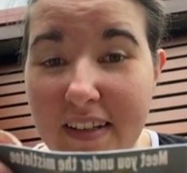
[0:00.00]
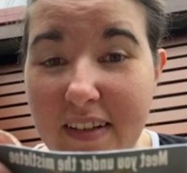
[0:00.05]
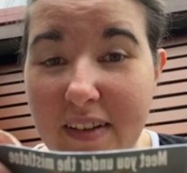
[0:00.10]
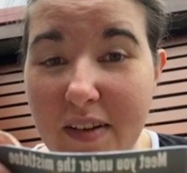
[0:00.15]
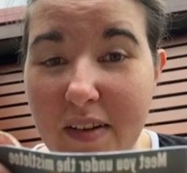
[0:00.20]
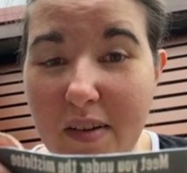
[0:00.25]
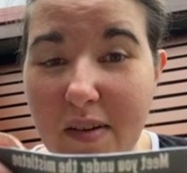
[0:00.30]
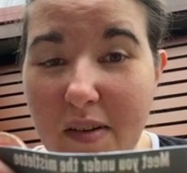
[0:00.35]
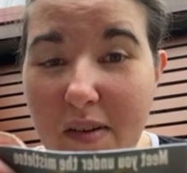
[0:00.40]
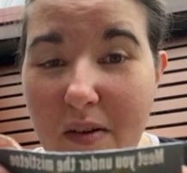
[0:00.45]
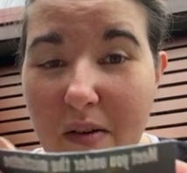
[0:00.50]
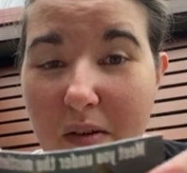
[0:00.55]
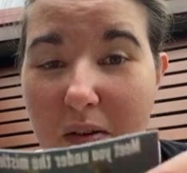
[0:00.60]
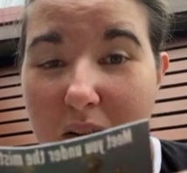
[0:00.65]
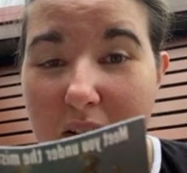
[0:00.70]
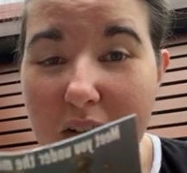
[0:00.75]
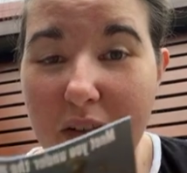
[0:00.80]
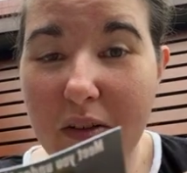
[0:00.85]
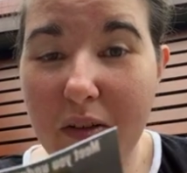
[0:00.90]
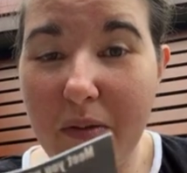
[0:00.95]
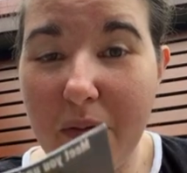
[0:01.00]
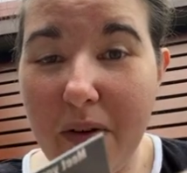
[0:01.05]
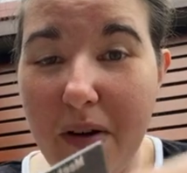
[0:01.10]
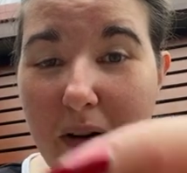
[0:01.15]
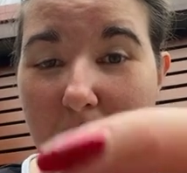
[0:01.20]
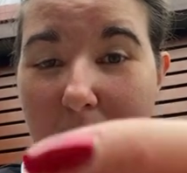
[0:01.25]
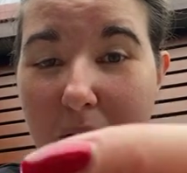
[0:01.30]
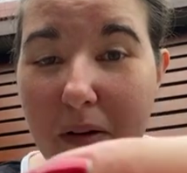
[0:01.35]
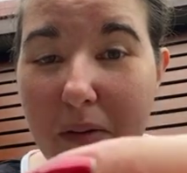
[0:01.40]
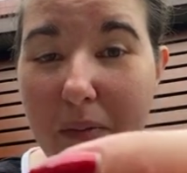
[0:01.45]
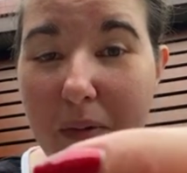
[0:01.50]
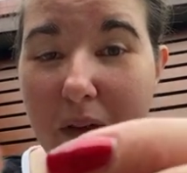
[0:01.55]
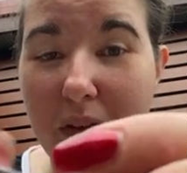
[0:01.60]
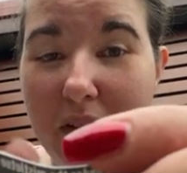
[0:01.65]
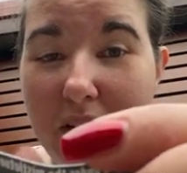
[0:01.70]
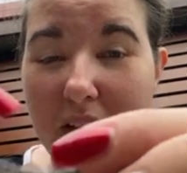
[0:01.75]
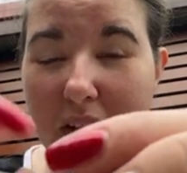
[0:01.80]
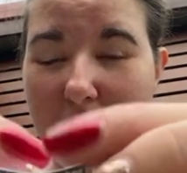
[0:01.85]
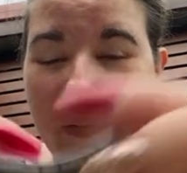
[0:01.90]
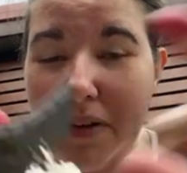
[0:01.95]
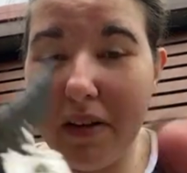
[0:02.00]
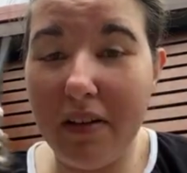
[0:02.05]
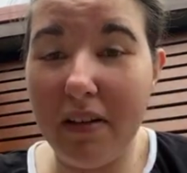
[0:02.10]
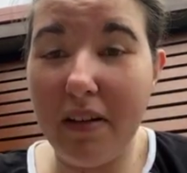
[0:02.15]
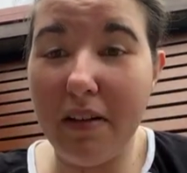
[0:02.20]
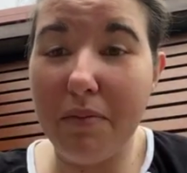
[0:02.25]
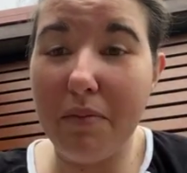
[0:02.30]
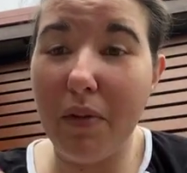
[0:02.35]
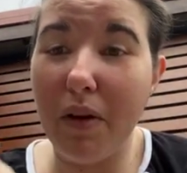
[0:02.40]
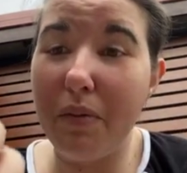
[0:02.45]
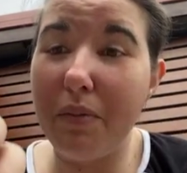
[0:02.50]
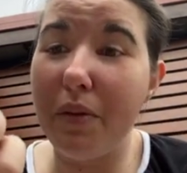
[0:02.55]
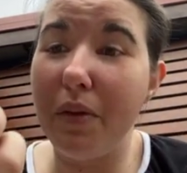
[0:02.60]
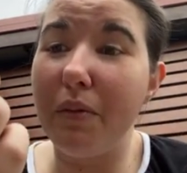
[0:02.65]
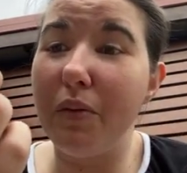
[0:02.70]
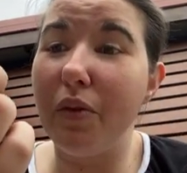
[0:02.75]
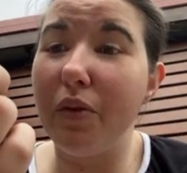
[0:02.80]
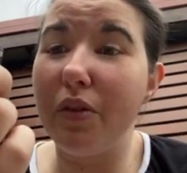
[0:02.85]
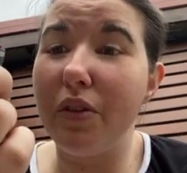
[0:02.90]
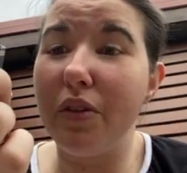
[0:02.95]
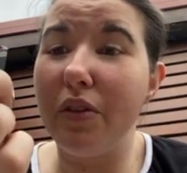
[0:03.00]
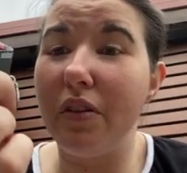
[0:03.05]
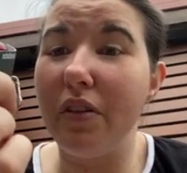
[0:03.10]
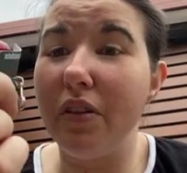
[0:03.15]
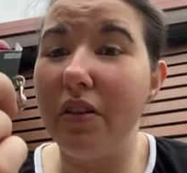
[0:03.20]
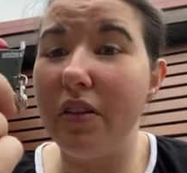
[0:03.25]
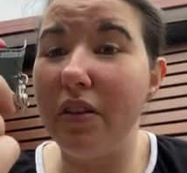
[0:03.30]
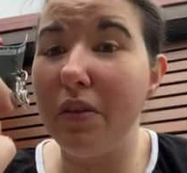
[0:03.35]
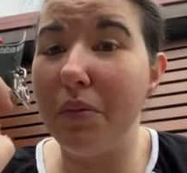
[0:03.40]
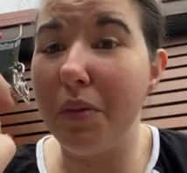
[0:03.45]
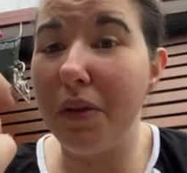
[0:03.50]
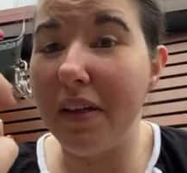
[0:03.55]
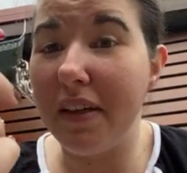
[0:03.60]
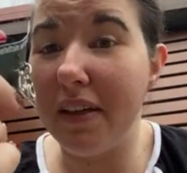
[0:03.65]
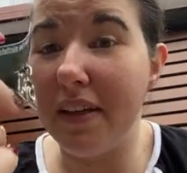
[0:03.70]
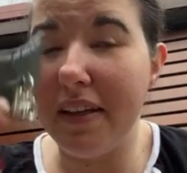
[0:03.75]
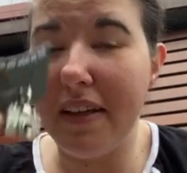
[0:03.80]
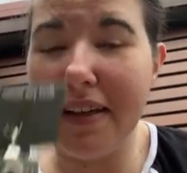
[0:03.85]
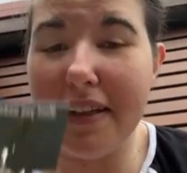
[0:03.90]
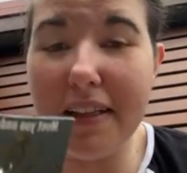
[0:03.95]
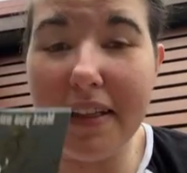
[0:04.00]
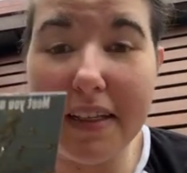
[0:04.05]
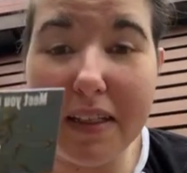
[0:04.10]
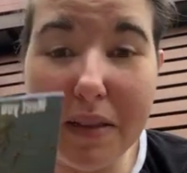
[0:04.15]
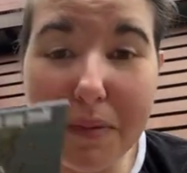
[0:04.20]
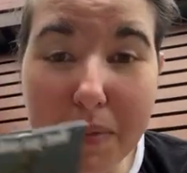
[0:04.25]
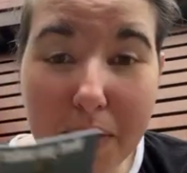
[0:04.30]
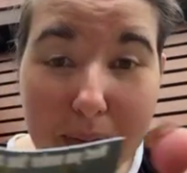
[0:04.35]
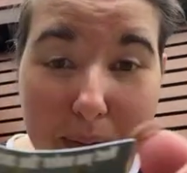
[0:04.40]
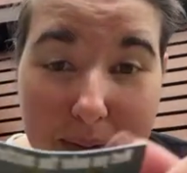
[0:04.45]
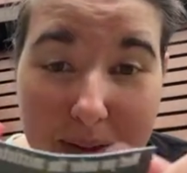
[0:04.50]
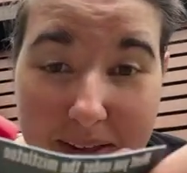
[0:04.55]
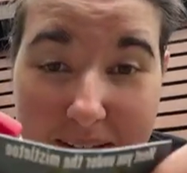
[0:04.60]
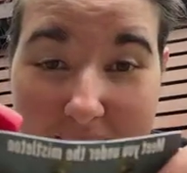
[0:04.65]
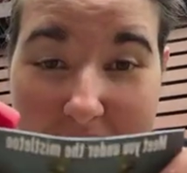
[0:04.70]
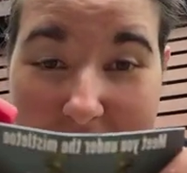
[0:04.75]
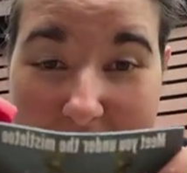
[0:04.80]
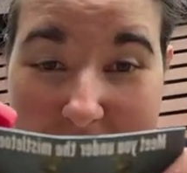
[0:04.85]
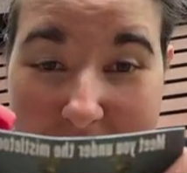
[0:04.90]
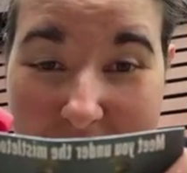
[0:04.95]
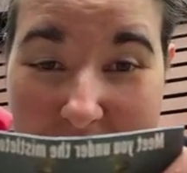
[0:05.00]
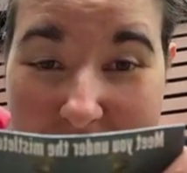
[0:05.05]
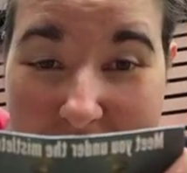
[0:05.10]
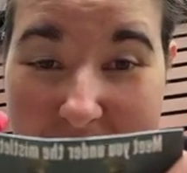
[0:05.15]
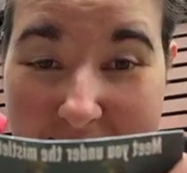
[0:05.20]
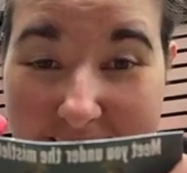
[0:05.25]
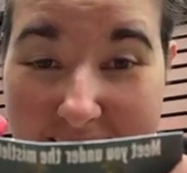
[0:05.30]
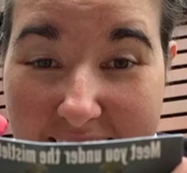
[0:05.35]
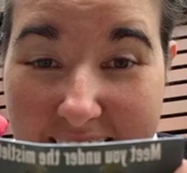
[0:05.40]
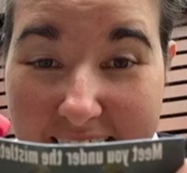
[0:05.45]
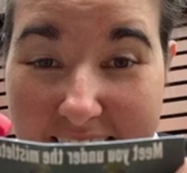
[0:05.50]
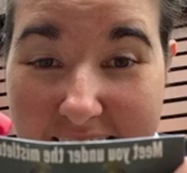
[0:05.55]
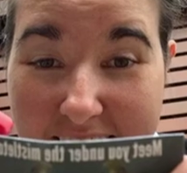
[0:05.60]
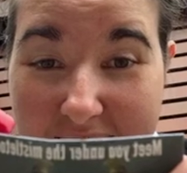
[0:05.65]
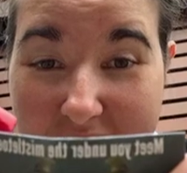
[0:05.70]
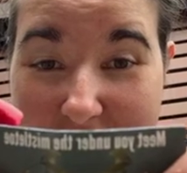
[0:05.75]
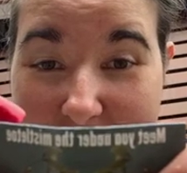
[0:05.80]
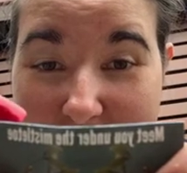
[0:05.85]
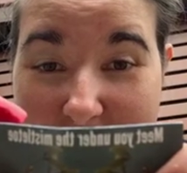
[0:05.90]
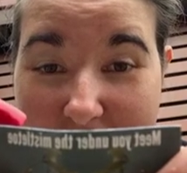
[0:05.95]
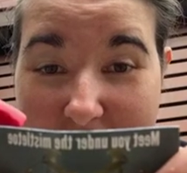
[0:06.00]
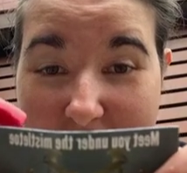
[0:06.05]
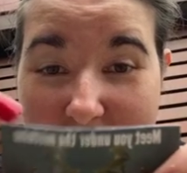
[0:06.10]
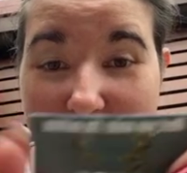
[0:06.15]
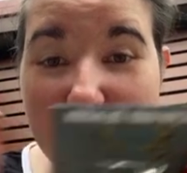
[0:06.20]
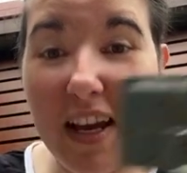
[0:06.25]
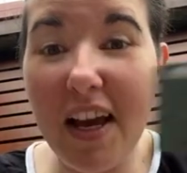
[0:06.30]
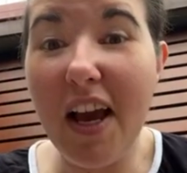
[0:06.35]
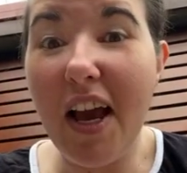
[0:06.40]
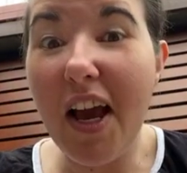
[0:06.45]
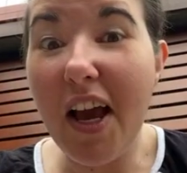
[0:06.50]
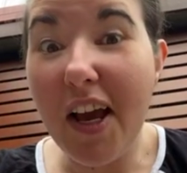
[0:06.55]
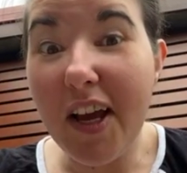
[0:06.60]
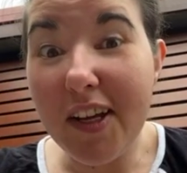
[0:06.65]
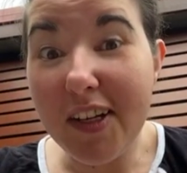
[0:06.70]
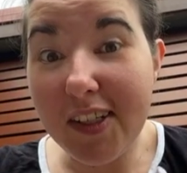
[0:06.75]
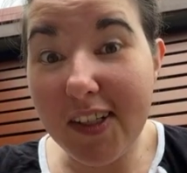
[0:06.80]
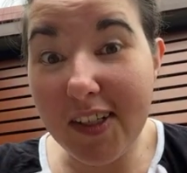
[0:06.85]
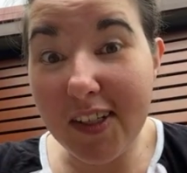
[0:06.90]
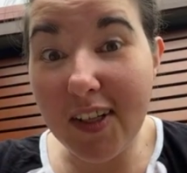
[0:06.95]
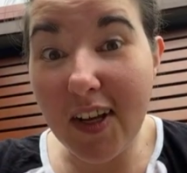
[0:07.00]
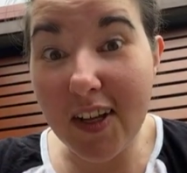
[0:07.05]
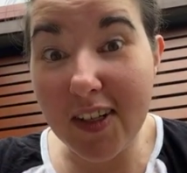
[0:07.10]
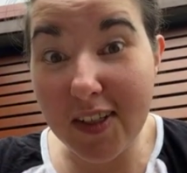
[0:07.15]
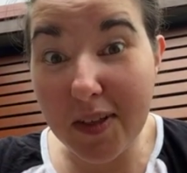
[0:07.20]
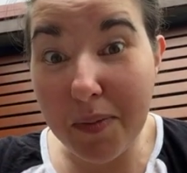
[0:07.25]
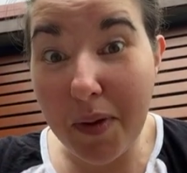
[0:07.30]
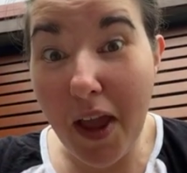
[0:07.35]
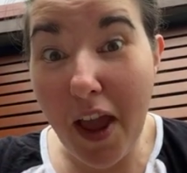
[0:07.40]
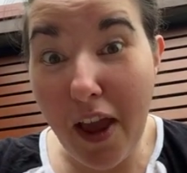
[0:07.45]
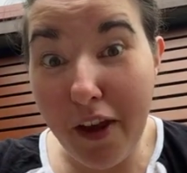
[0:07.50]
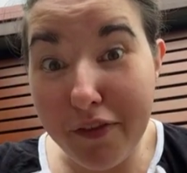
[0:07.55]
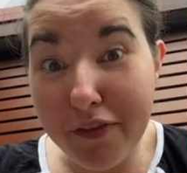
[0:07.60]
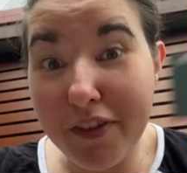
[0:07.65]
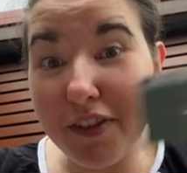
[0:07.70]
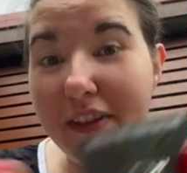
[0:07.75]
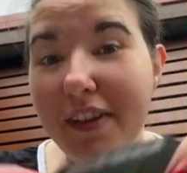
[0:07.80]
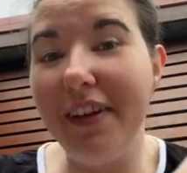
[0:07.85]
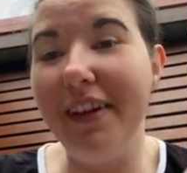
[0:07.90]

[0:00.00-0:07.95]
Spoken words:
Not quite sure where I'm going to be using that one. It might be more suited to being a necklace, maybe. Because she's got some heft.